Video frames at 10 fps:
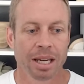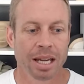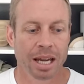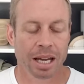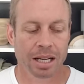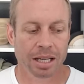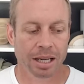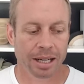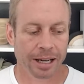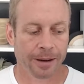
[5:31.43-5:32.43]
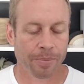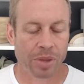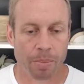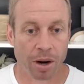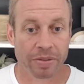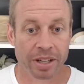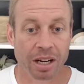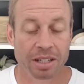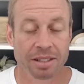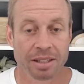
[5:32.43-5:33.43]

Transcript: And part of it, honestly,